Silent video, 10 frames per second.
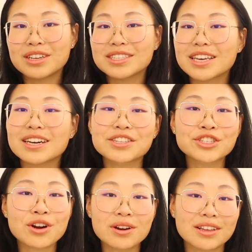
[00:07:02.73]
It's like a
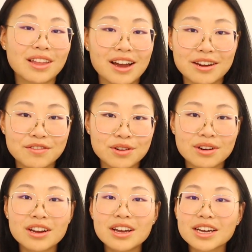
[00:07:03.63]
starting line if
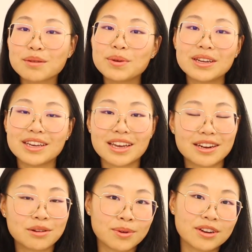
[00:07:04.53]
you're competing in
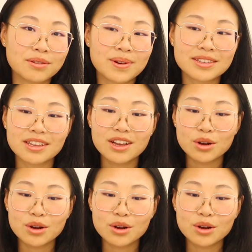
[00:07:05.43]
a running race